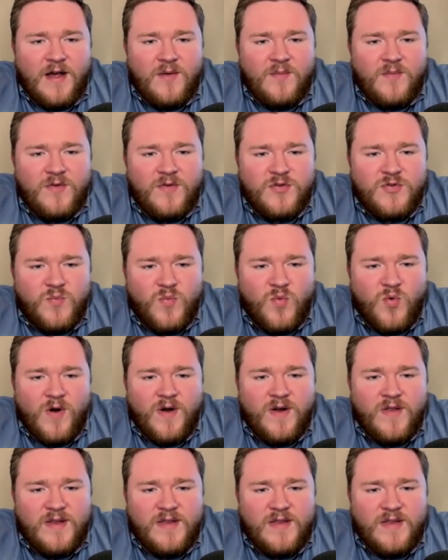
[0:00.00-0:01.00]
There's
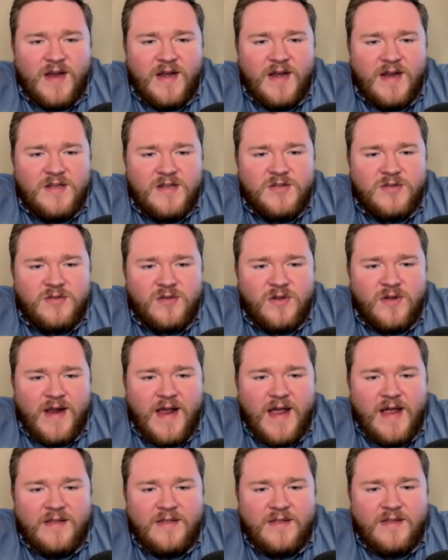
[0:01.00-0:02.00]
more that they need to
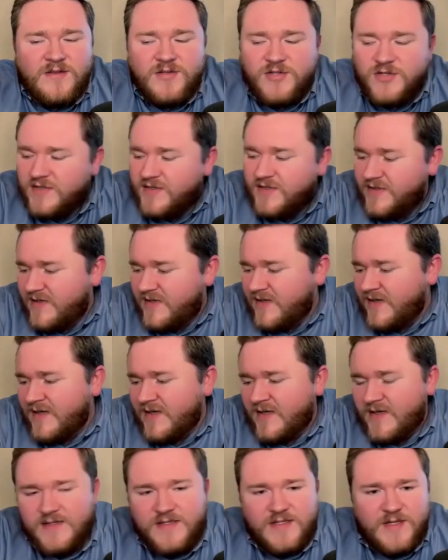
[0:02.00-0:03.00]
look at than just
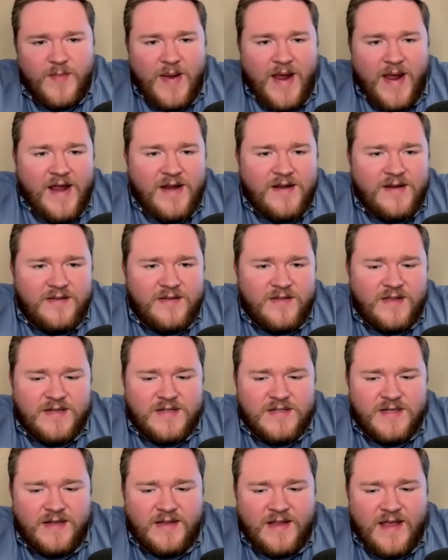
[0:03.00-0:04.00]
demand and
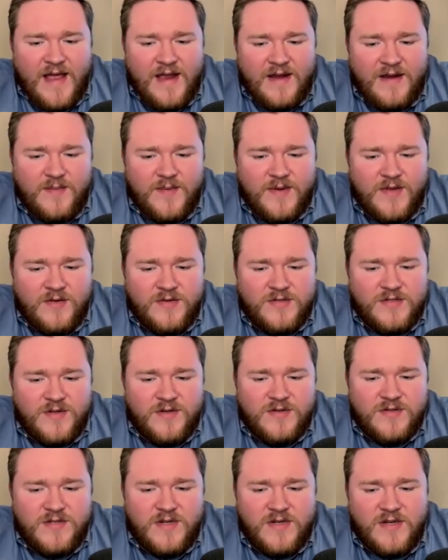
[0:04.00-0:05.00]
things like that.
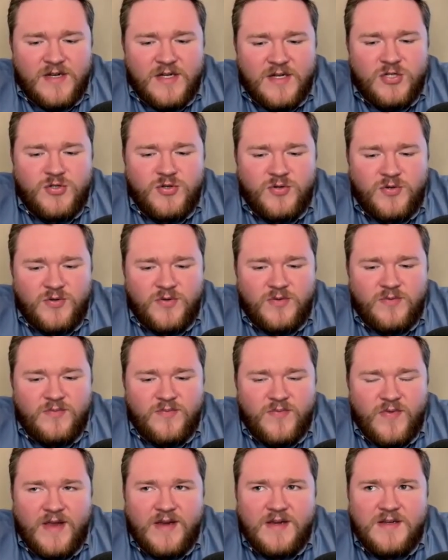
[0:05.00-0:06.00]
There's initial
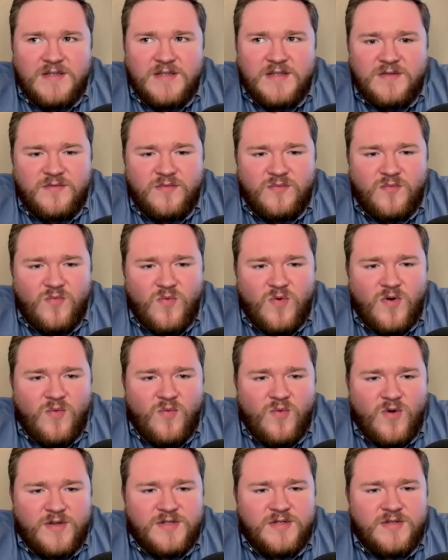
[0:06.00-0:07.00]
things of
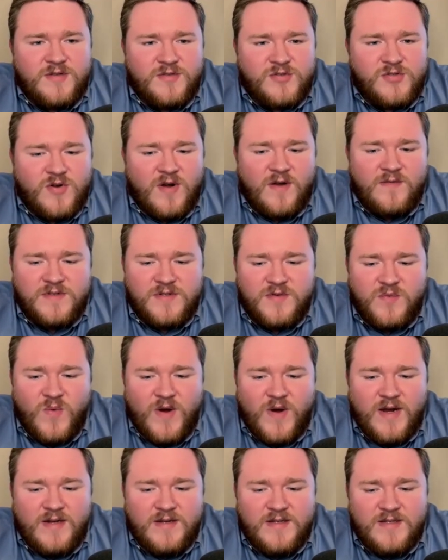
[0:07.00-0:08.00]
what's their strengths and
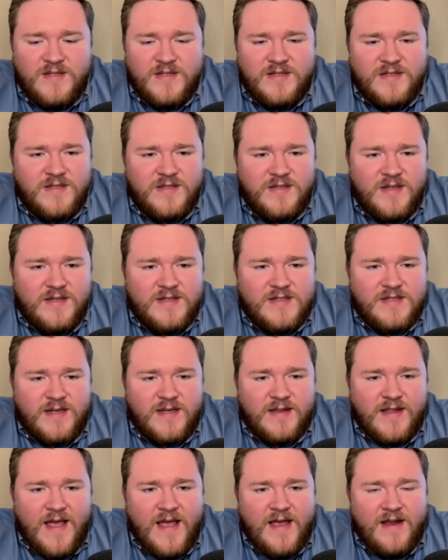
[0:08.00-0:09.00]
weaknesses and things
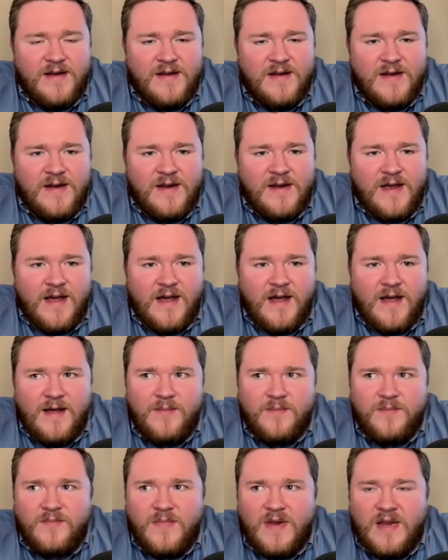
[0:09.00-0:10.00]
like that,
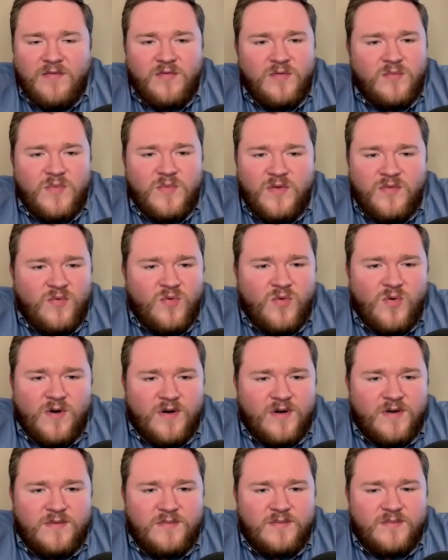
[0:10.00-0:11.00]
even
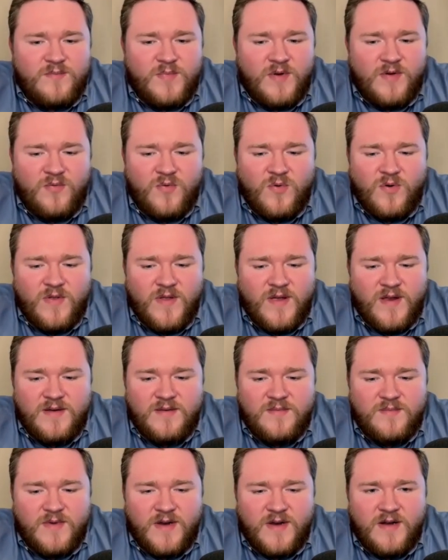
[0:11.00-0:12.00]
before
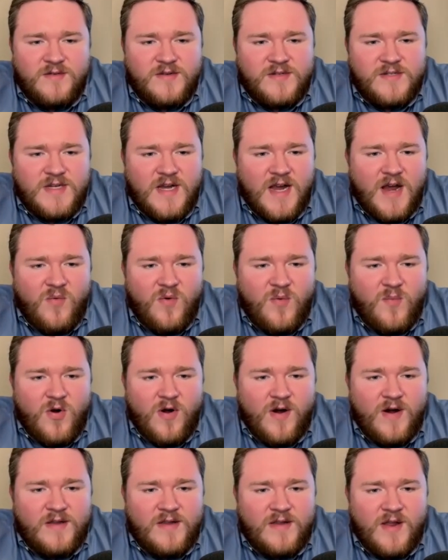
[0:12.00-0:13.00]
they decide what
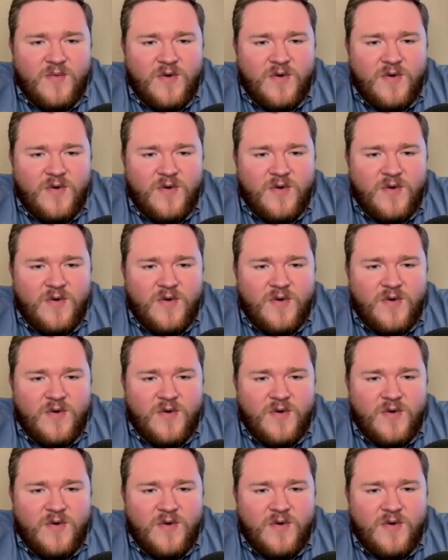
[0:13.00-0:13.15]
market they